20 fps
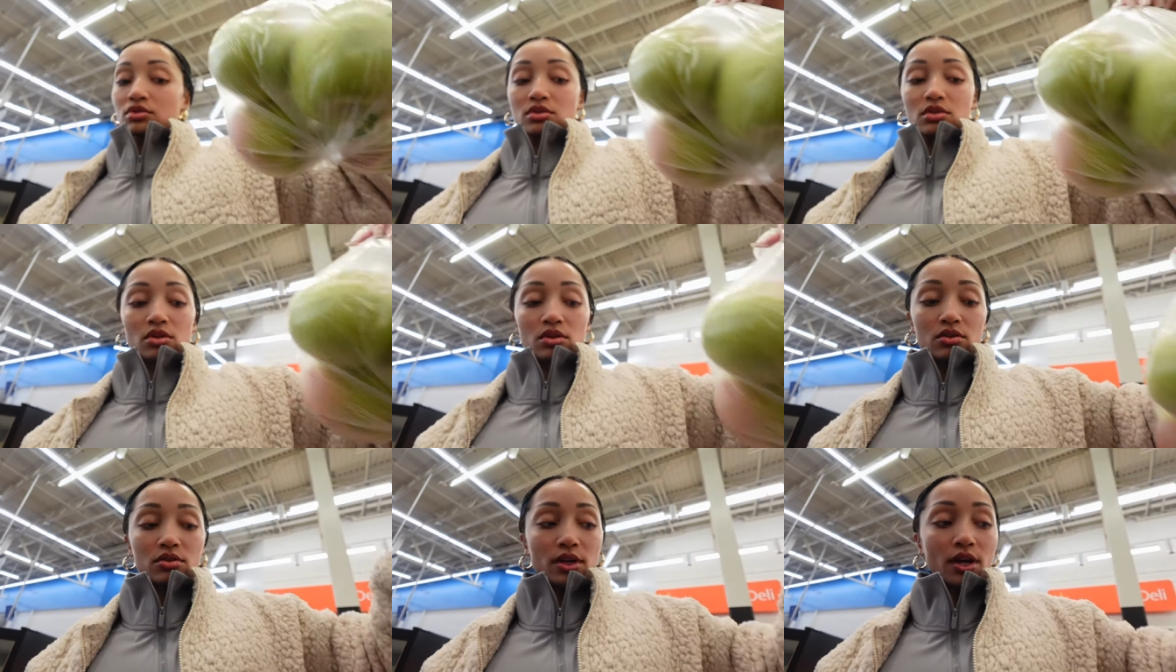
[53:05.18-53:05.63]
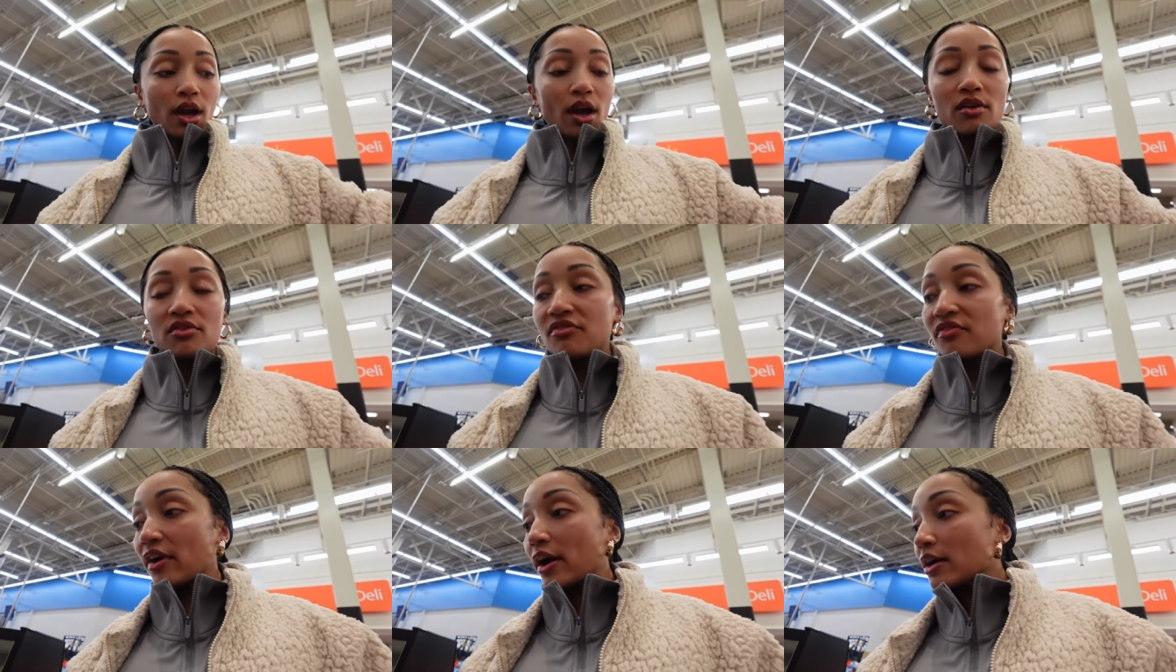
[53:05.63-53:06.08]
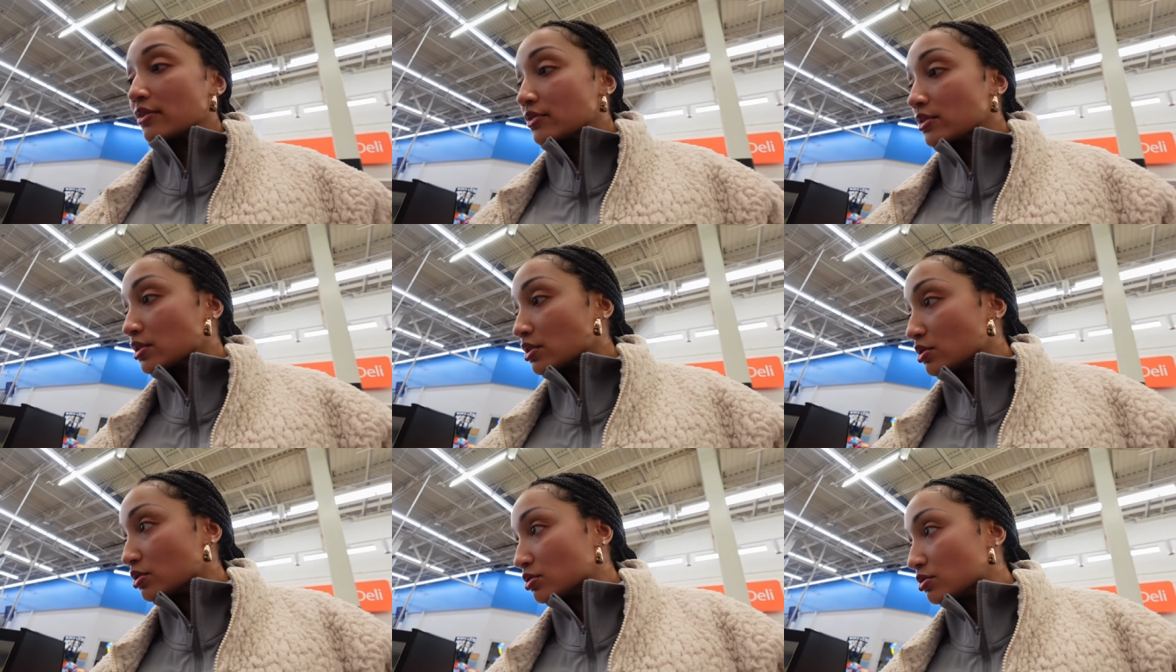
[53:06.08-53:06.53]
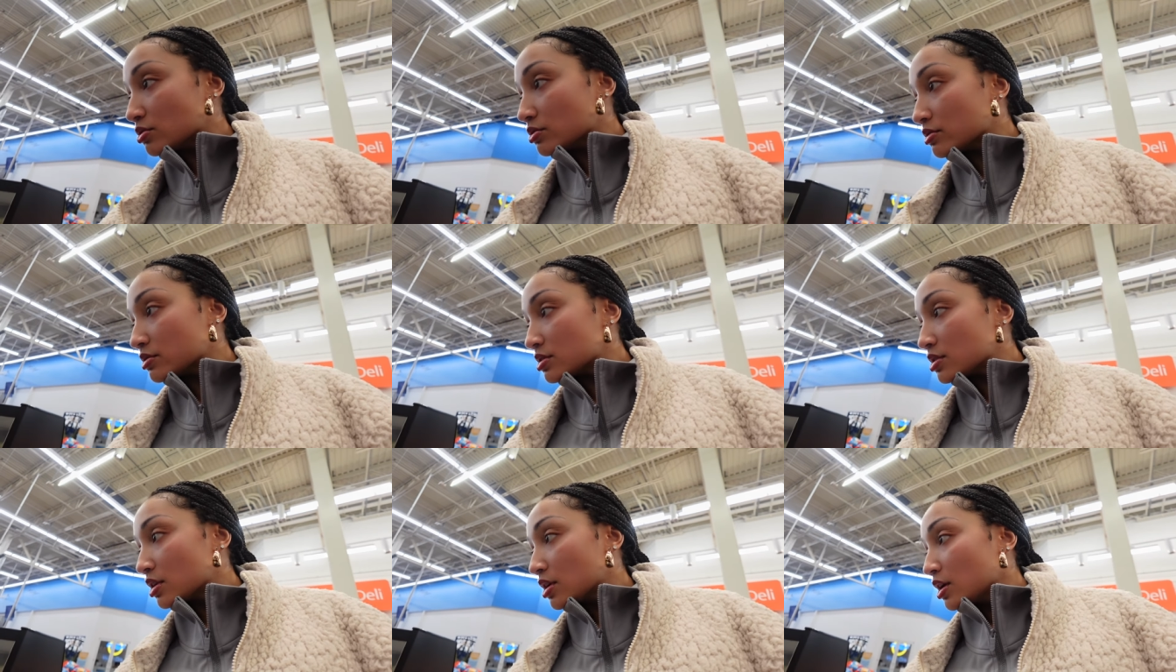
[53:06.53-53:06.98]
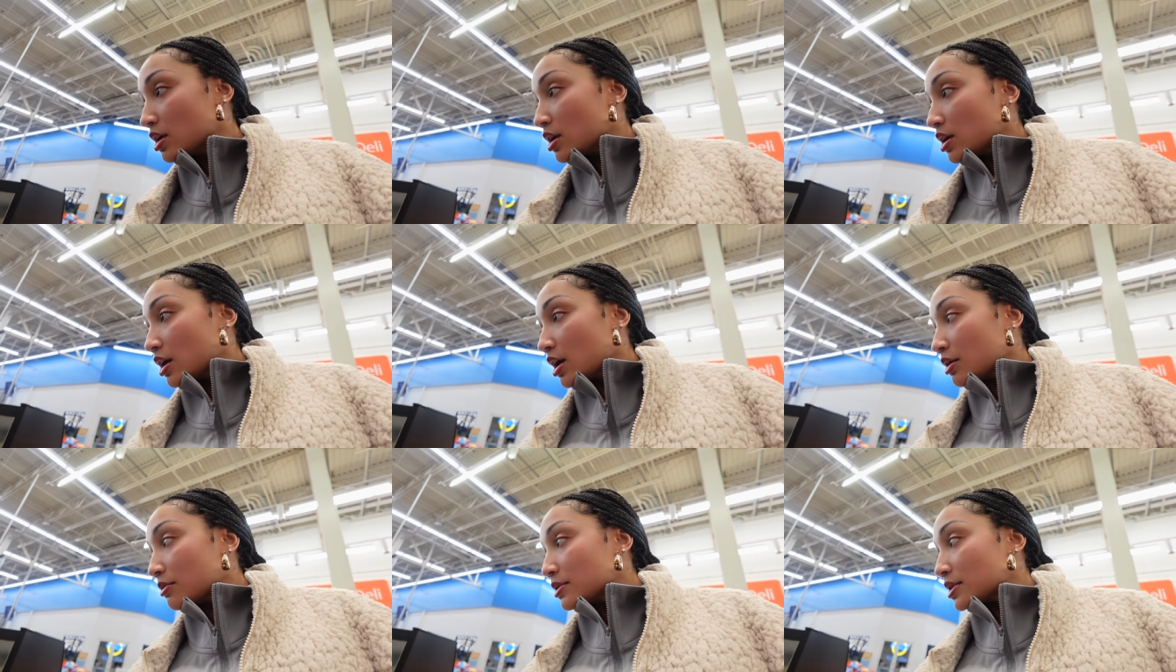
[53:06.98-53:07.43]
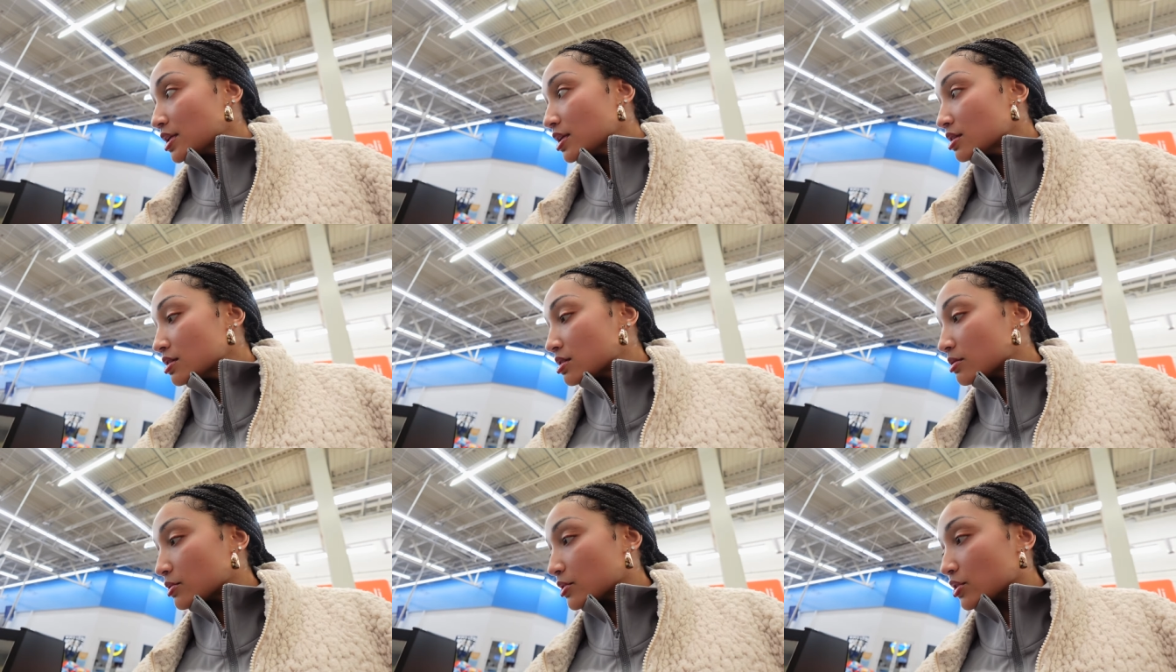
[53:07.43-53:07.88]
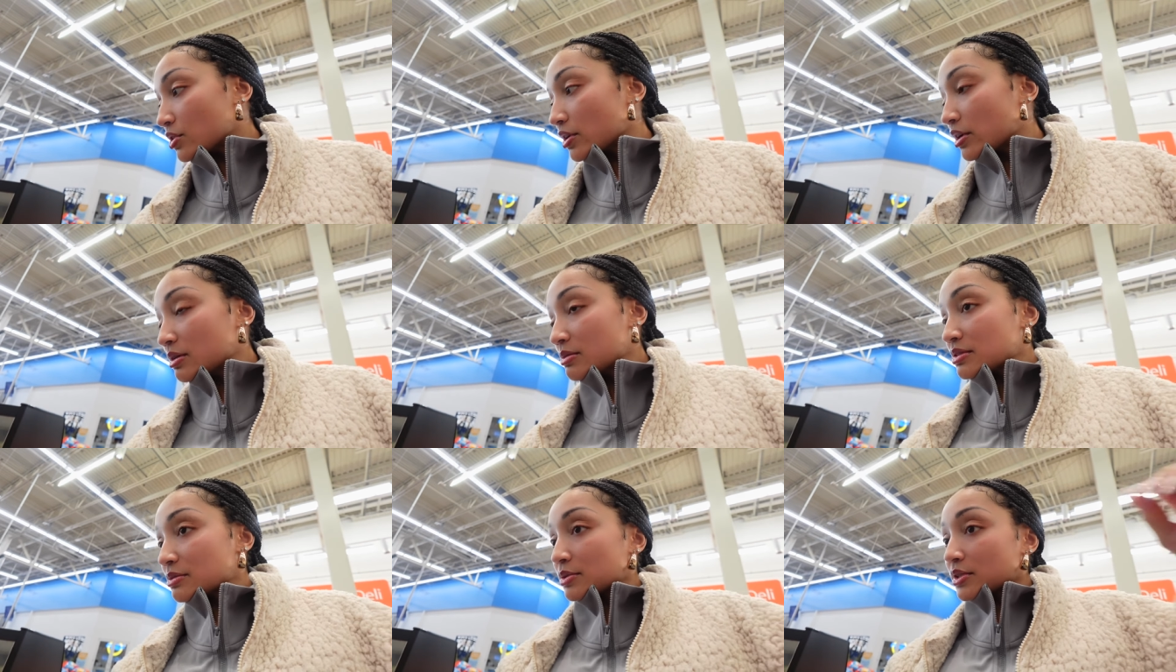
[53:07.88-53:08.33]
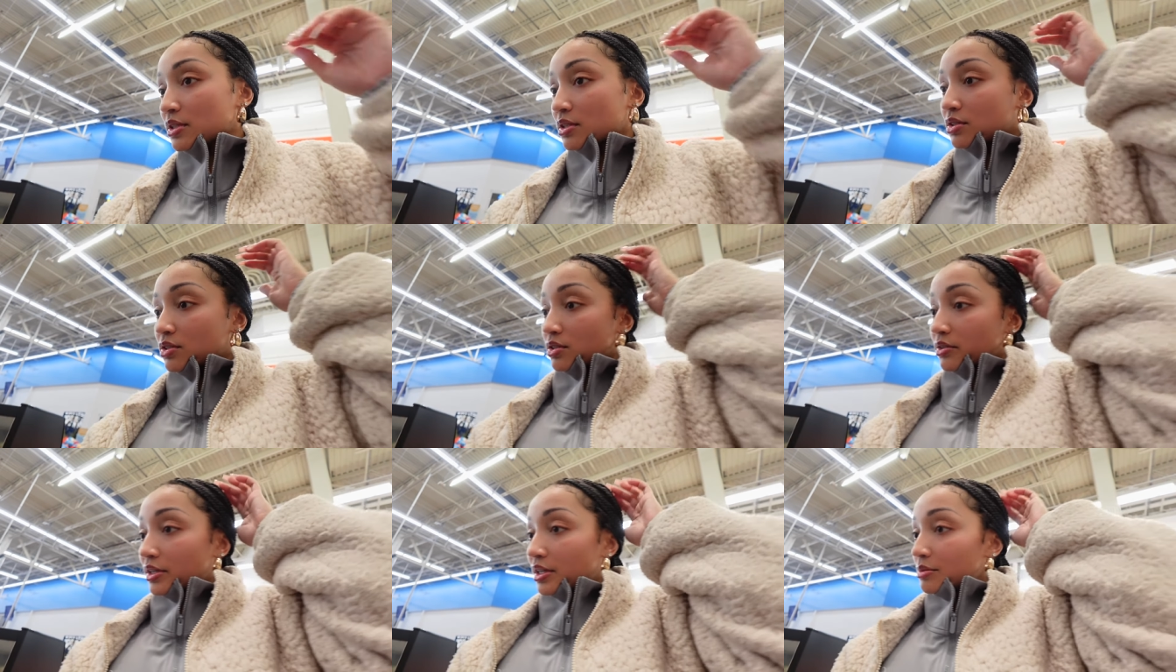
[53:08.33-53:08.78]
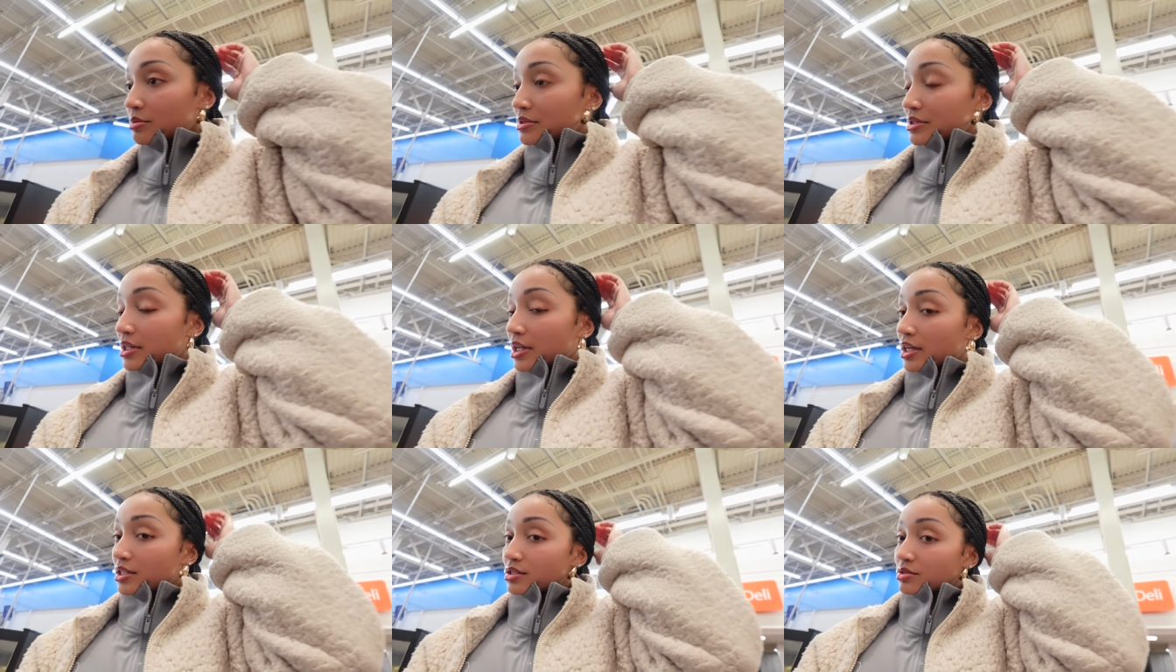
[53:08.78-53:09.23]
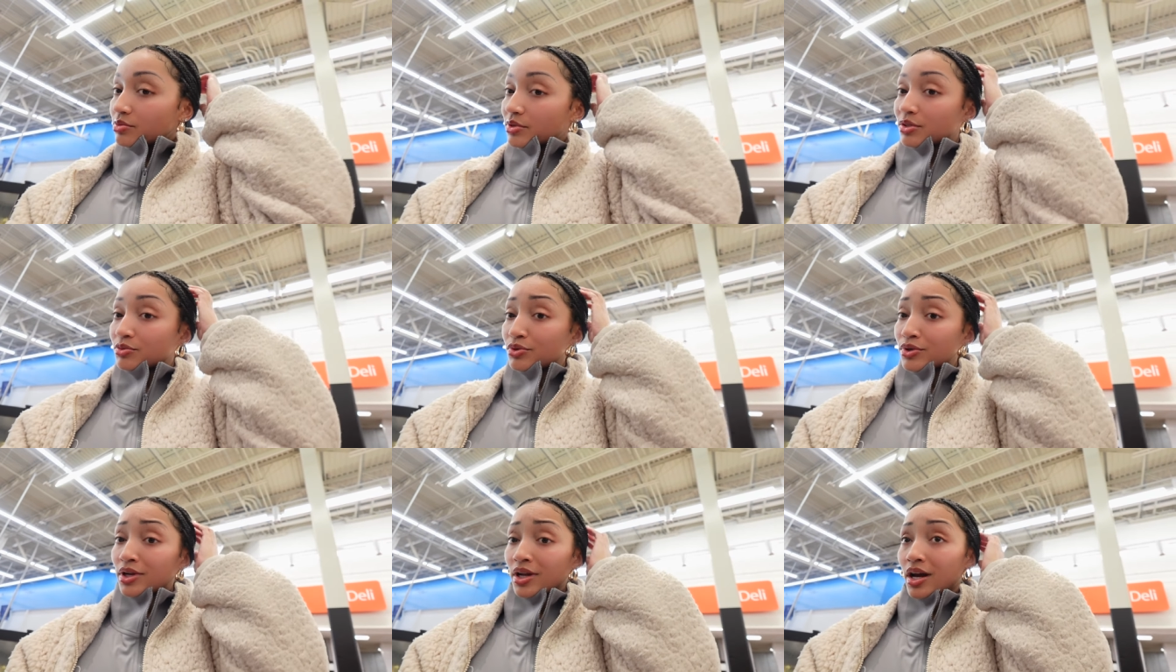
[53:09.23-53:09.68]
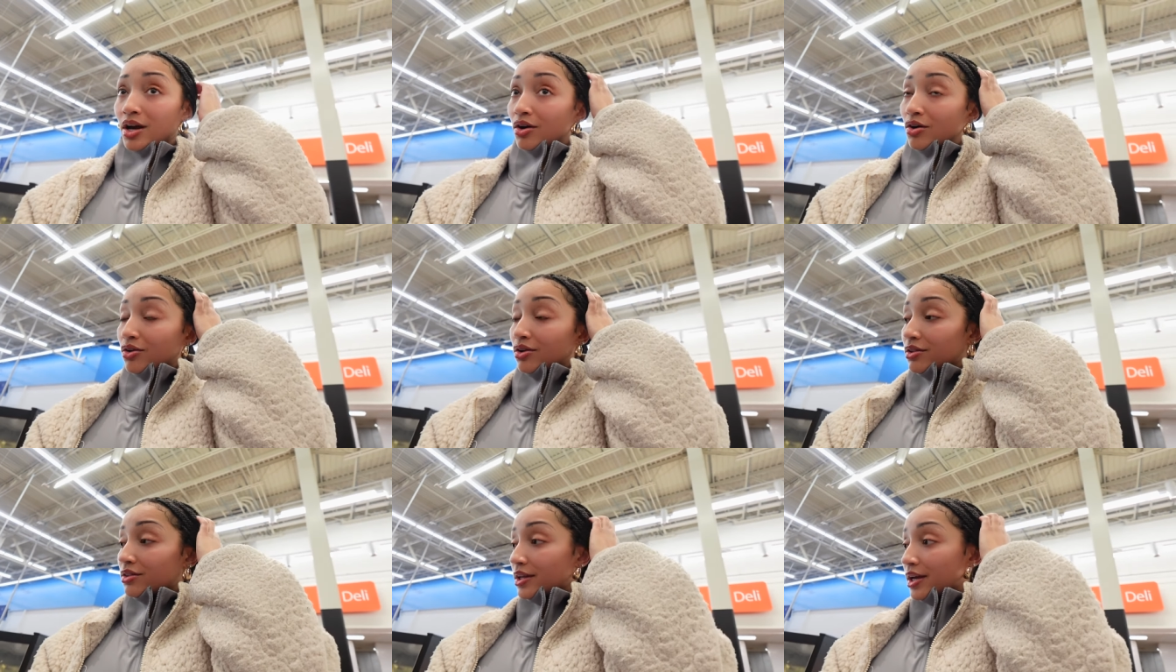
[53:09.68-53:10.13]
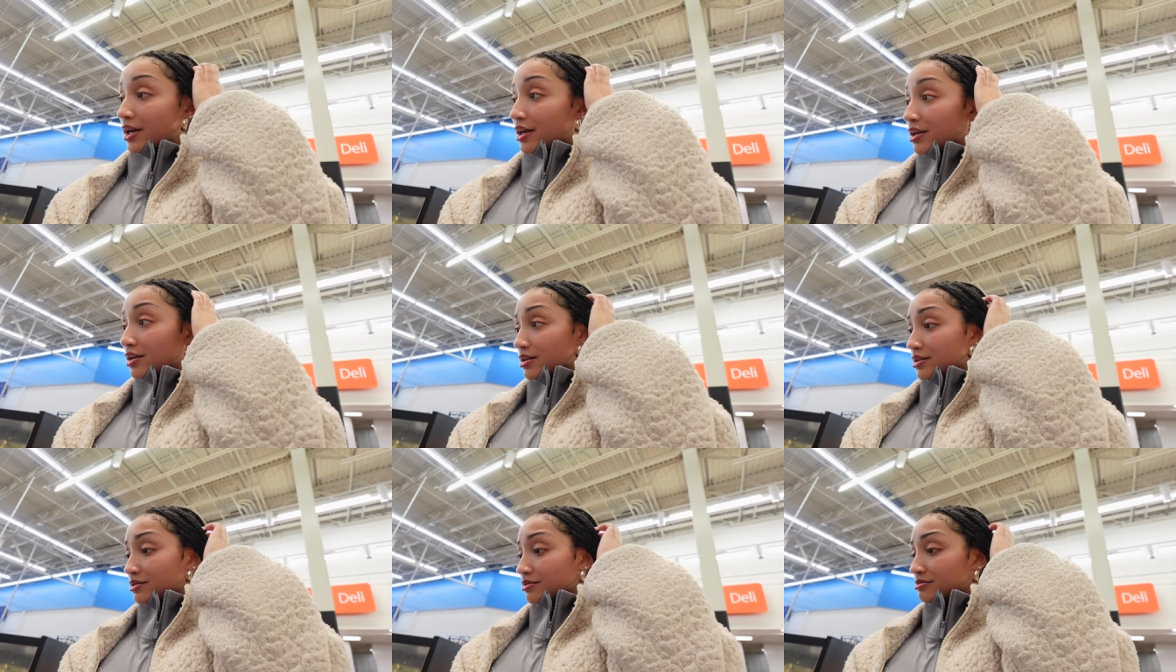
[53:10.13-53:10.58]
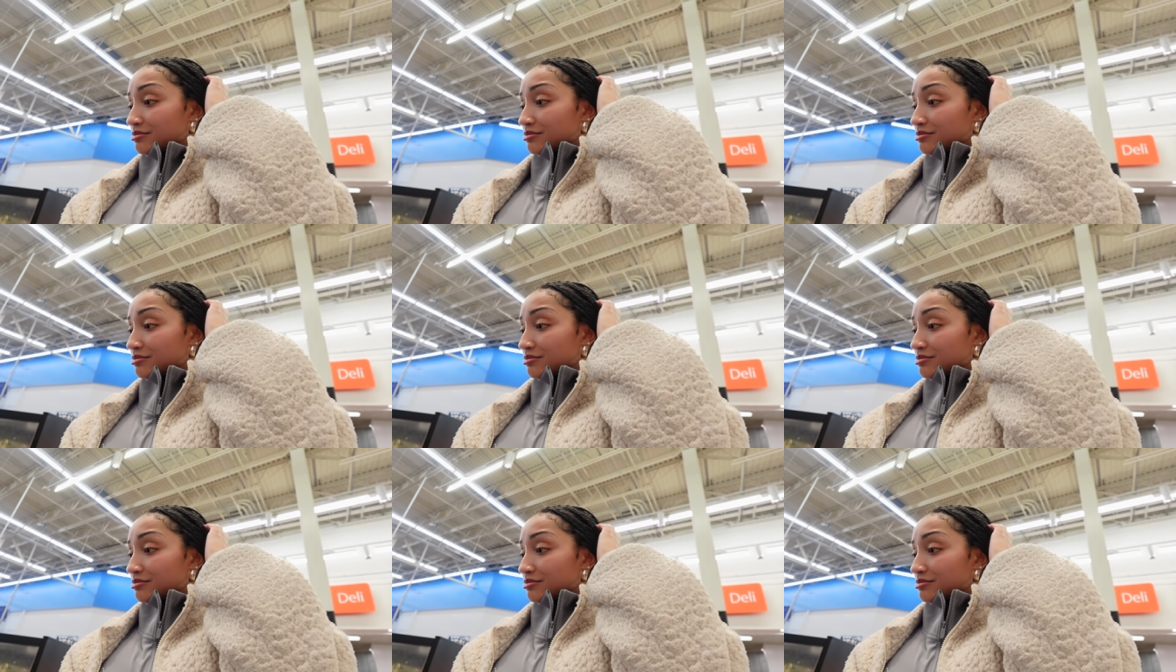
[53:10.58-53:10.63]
so I got 5 of those. I want to get some grapes, but the grapes last week were not all that.